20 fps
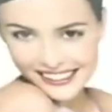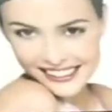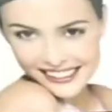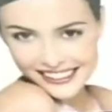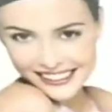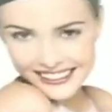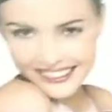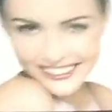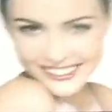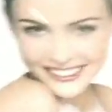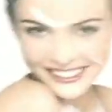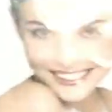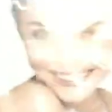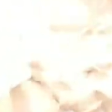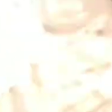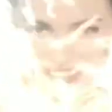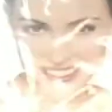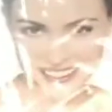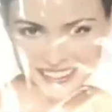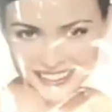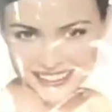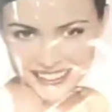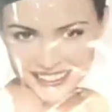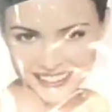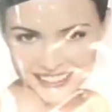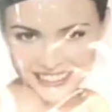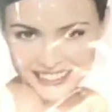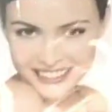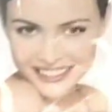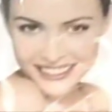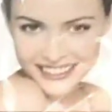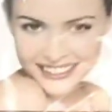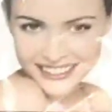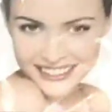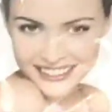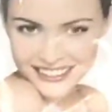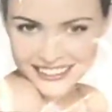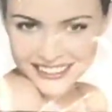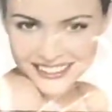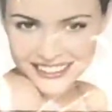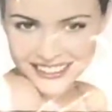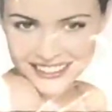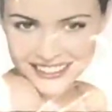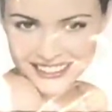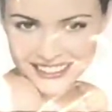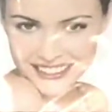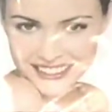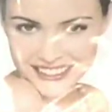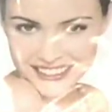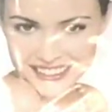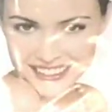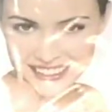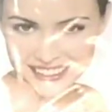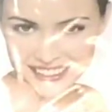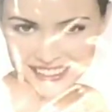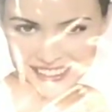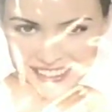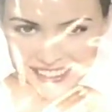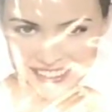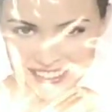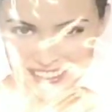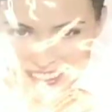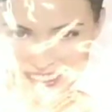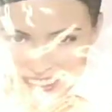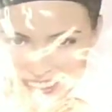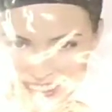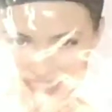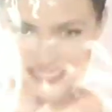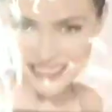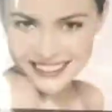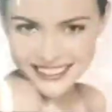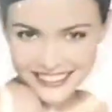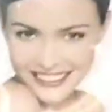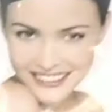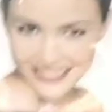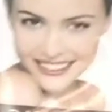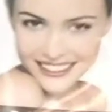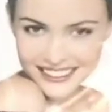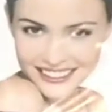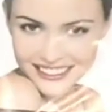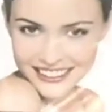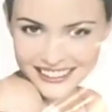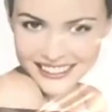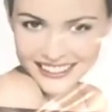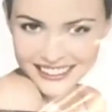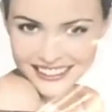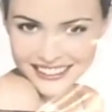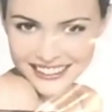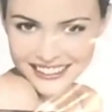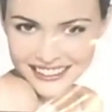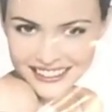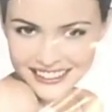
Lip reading: I might do a damn voiceover because this is not about to be no long ass video, and I'm glad they sent me a